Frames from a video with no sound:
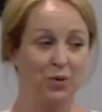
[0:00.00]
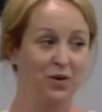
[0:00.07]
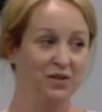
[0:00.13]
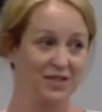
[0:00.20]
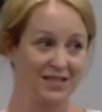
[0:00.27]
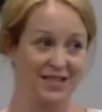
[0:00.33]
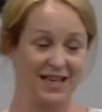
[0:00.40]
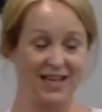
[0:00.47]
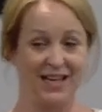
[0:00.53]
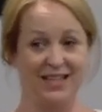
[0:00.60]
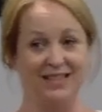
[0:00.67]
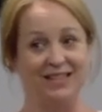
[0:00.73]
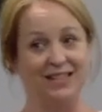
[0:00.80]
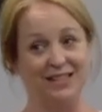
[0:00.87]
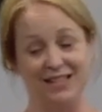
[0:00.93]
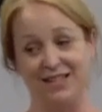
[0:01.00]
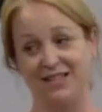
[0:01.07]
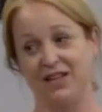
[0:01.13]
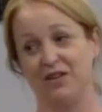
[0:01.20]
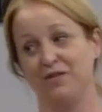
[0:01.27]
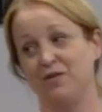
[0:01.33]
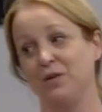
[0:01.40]
support the teens. This
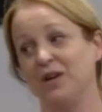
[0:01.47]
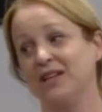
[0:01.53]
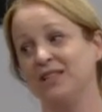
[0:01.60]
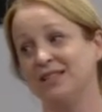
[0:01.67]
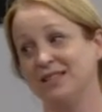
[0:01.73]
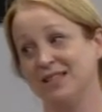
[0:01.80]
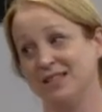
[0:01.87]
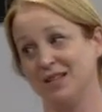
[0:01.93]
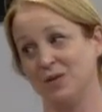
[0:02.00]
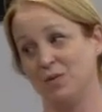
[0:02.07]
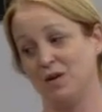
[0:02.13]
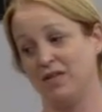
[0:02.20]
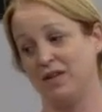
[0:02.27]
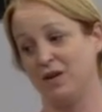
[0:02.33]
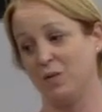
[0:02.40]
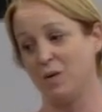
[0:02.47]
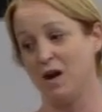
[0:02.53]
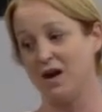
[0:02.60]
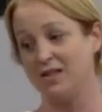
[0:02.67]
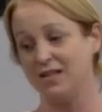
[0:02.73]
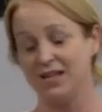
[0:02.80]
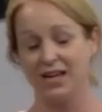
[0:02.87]
is their voice, this is what they're
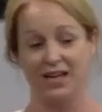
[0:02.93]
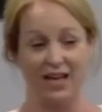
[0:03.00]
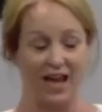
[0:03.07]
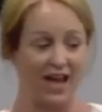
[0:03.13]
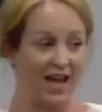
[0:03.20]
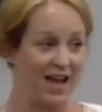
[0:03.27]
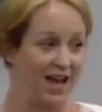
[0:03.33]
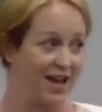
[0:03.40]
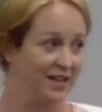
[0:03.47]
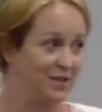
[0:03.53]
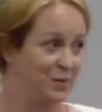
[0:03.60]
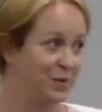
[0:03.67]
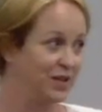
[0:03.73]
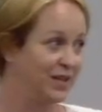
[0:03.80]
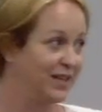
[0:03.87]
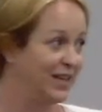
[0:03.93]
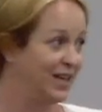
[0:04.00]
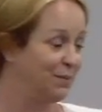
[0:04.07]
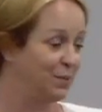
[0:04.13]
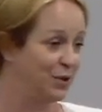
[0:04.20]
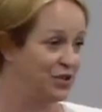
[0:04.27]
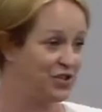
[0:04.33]
wanting, and we're gonna
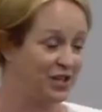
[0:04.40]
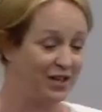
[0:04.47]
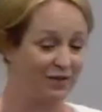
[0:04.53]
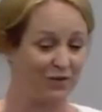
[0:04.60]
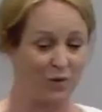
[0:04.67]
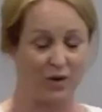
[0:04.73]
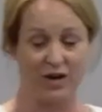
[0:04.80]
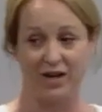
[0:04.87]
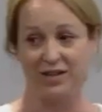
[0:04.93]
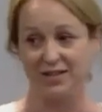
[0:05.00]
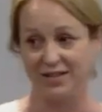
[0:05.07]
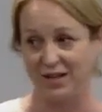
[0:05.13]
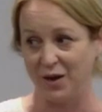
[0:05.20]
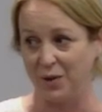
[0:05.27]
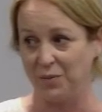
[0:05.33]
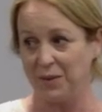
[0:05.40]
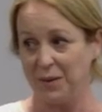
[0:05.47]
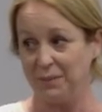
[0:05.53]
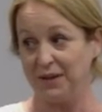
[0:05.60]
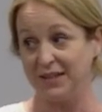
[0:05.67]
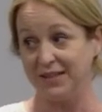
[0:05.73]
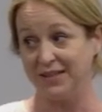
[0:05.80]
keep pushing for it. So
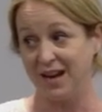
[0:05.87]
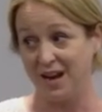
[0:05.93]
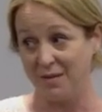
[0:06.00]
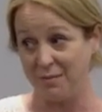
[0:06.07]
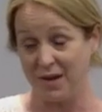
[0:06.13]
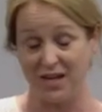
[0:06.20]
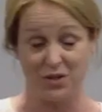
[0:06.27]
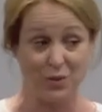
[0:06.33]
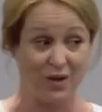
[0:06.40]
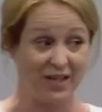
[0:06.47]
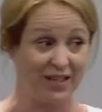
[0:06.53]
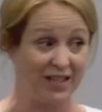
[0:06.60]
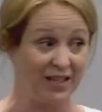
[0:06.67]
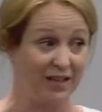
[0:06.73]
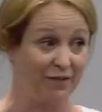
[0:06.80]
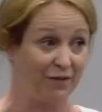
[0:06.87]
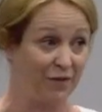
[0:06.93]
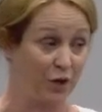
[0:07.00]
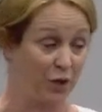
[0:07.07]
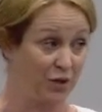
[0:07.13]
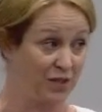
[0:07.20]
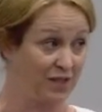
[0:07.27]
please come May
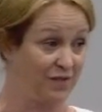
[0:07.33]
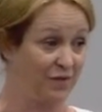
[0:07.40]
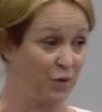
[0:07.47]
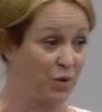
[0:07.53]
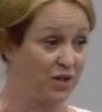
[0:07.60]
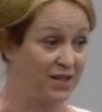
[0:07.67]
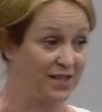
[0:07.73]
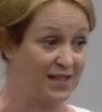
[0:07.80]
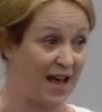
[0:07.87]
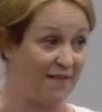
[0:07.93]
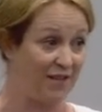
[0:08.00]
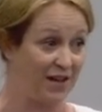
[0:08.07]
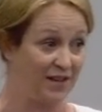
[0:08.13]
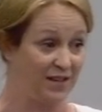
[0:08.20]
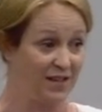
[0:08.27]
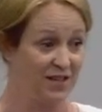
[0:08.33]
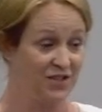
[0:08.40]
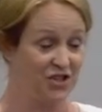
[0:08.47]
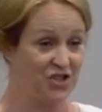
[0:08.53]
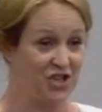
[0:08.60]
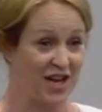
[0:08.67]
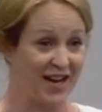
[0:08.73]
21st, 4 to 7,
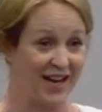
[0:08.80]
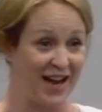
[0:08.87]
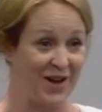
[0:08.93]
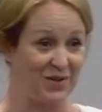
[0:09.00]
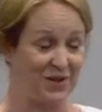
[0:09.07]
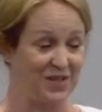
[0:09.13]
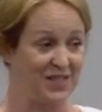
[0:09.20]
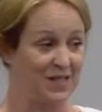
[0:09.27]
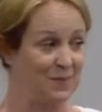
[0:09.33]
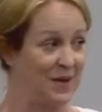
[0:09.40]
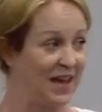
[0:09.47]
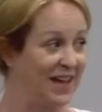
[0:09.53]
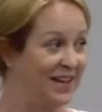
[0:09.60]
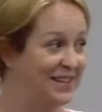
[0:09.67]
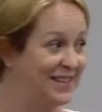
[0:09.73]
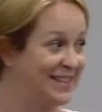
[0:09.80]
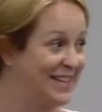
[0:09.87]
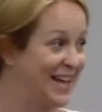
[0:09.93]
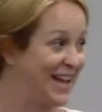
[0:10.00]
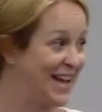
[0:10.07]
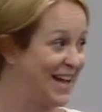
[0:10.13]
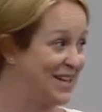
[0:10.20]
to check out the
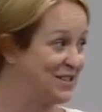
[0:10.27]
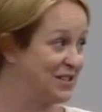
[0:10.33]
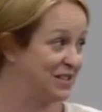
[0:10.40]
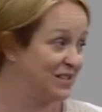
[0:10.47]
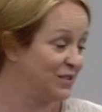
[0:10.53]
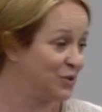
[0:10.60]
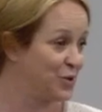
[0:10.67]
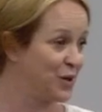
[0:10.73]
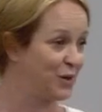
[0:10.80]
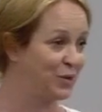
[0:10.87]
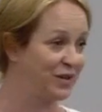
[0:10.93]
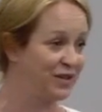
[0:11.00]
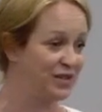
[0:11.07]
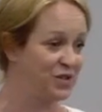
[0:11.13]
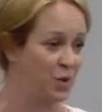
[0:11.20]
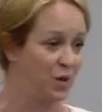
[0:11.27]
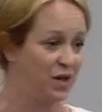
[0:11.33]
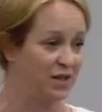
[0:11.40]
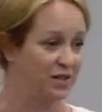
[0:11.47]
space and join one of the